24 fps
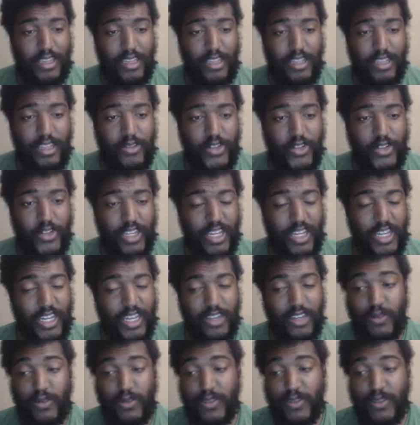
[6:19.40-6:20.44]
you know,
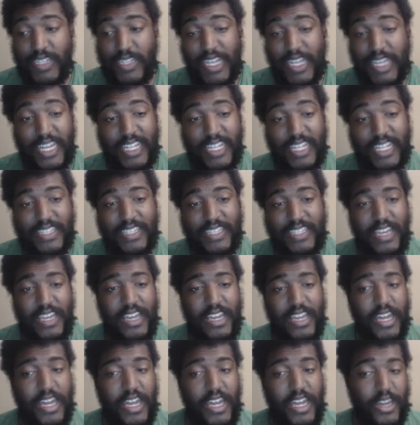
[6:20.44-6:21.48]
Chicago's stance
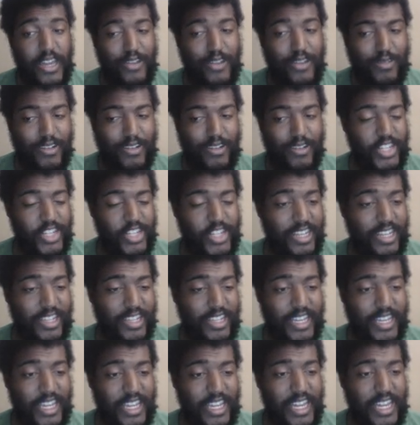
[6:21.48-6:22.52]
and where the
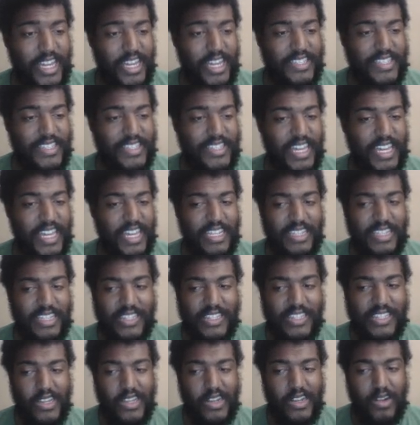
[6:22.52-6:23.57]
GLAA
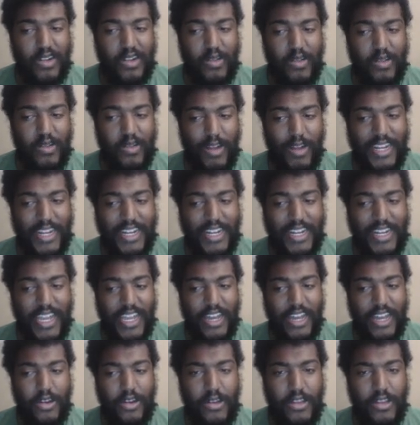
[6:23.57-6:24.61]
stands right
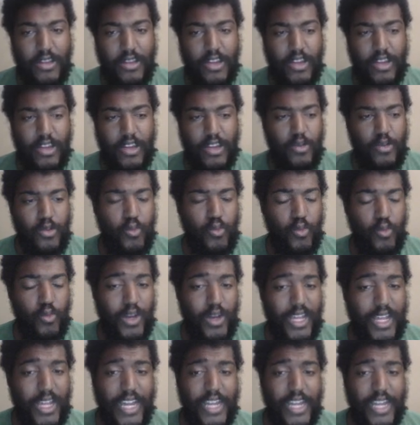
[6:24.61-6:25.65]
now
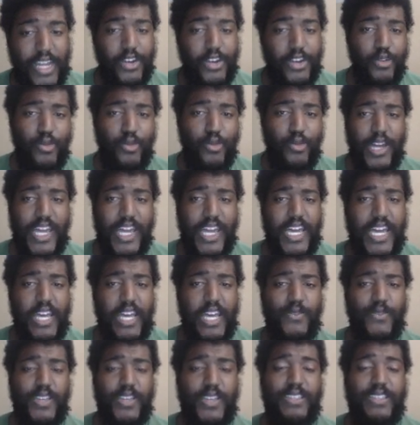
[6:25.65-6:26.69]
what I do
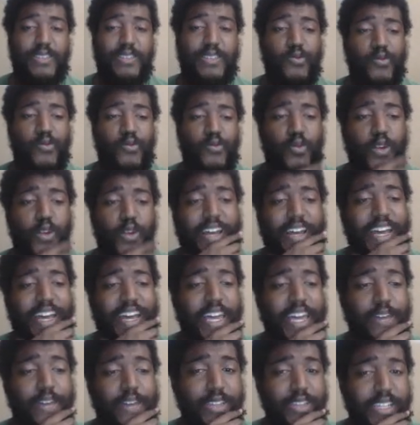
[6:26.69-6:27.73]
have is what
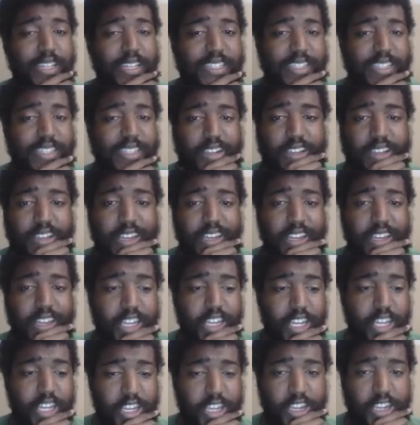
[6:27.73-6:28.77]
I have listed
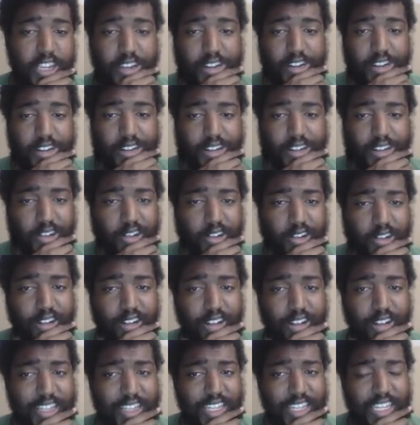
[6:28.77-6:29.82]
here
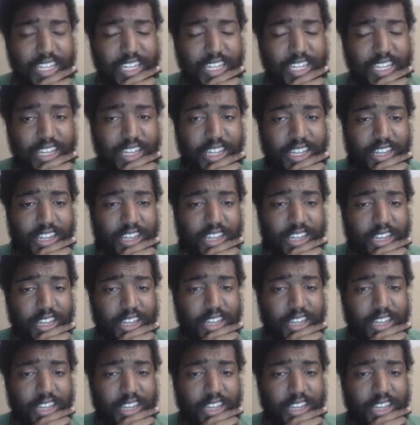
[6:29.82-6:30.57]
are the